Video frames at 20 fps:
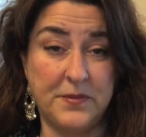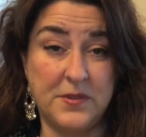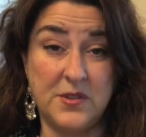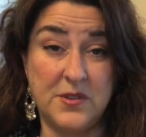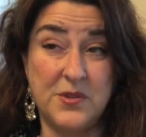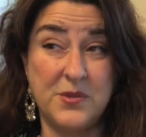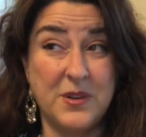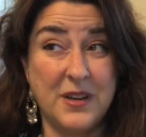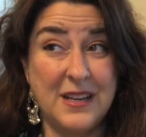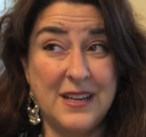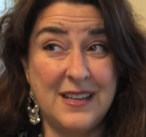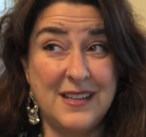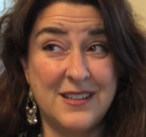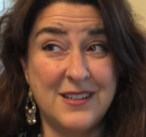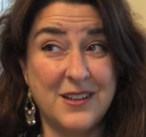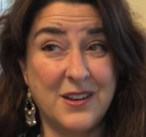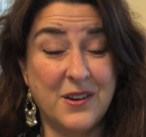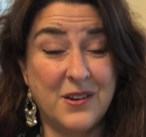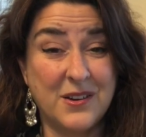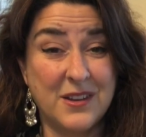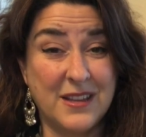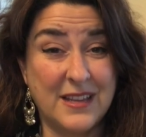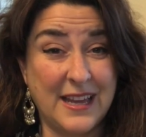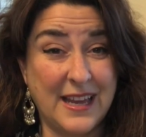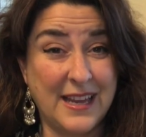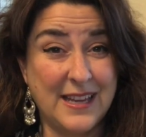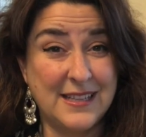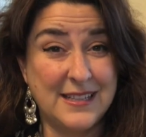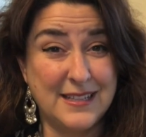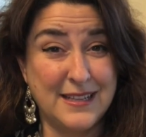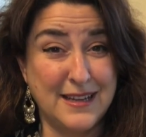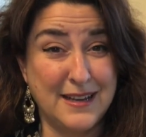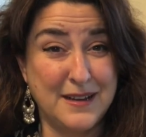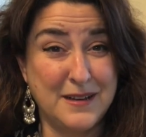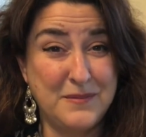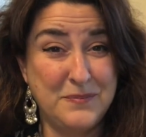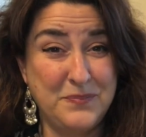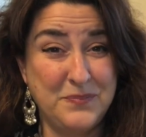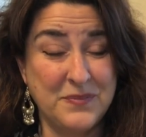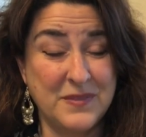Do I need to go to the
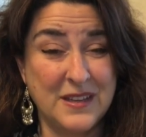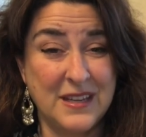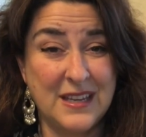ATM